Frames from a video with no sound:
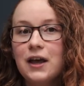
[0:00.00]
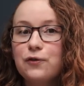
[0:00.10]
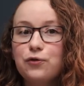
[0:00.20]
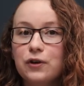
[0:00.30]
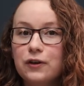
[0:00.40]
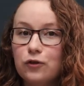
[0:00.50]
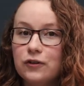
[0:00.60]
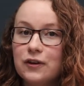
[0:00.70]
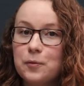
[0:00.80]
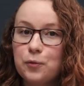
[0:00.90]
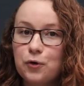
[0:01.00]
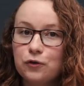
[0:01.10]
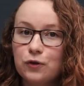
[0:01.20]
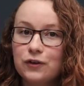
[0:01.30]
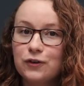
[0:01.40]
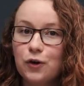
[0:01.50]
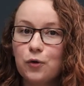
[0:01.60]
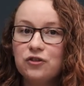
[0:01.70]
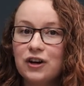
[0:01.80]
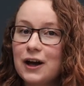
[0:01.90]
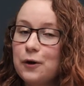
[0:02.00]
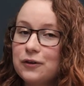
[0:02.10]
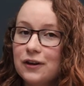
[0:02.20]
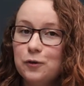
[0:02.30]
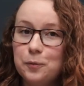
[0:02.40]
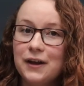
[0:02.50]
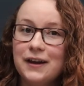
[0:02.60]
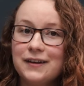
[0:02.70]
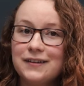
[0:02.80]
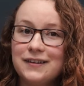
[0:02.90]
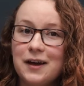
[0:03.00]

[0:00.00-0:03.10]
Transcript: If you're interested in portraits, go check out this playlist,